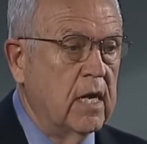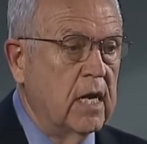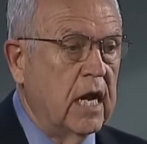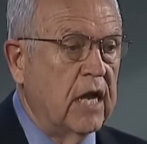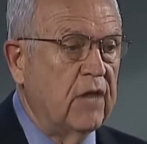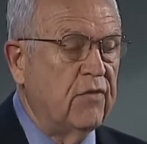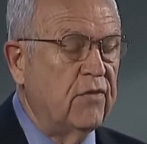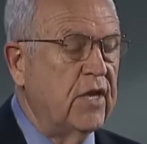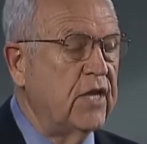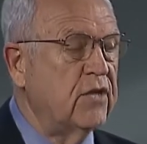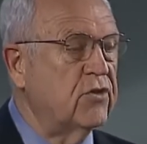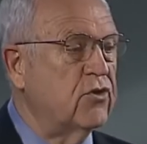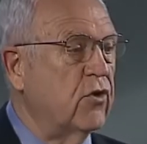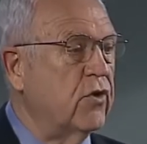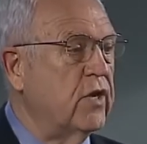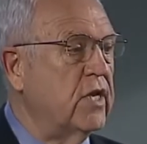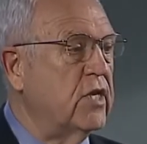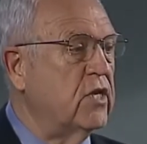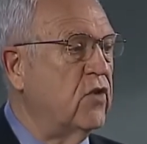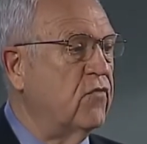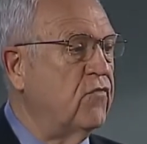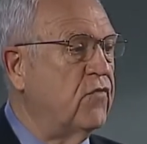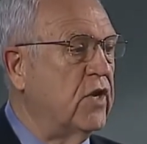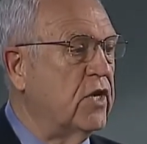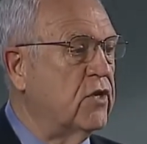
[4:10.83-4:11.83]
And these are
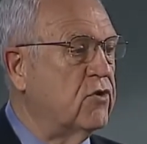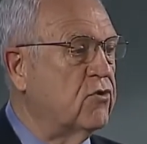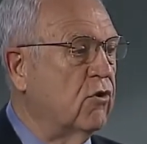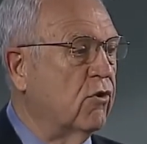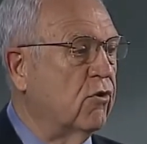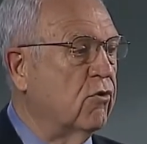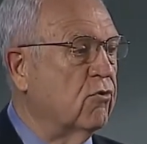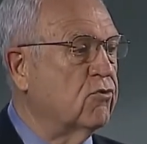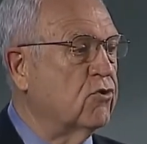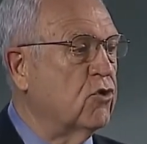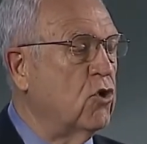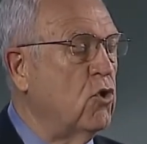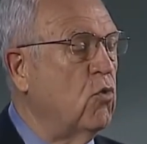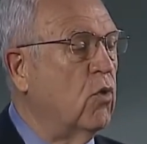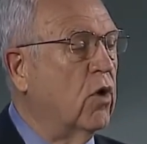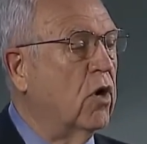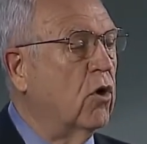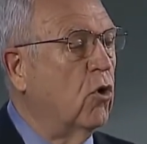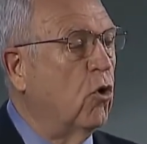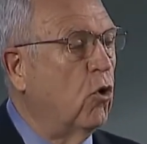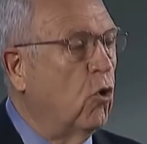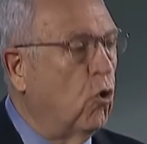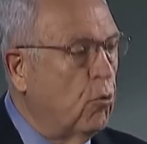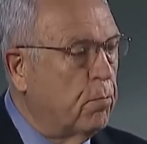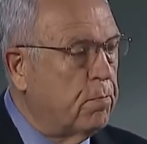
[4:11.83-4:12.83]
individuals who
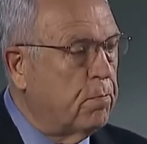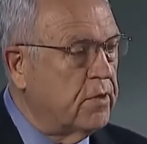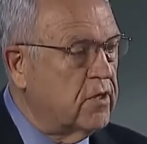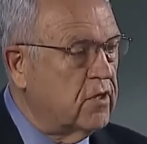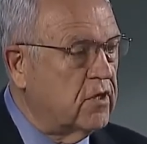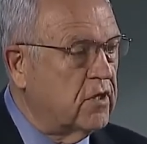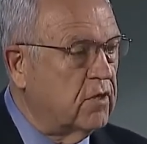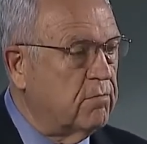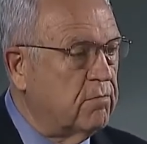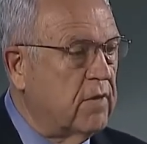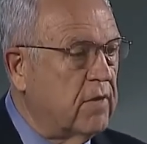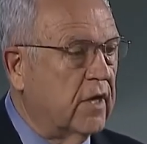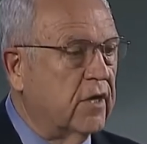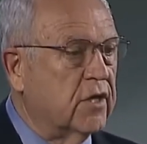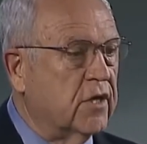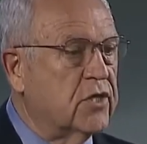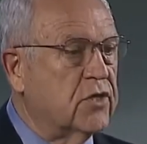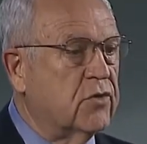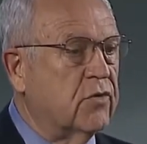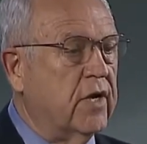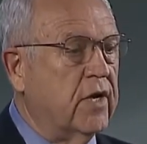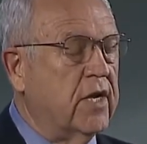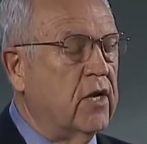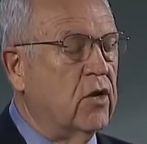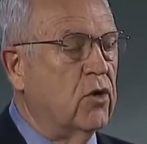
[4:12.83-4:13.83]
are open to
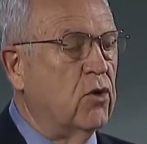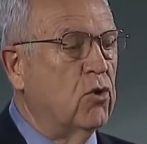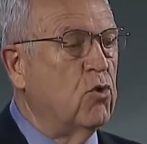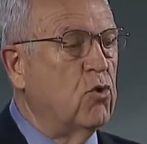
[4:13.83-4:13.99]
ministry,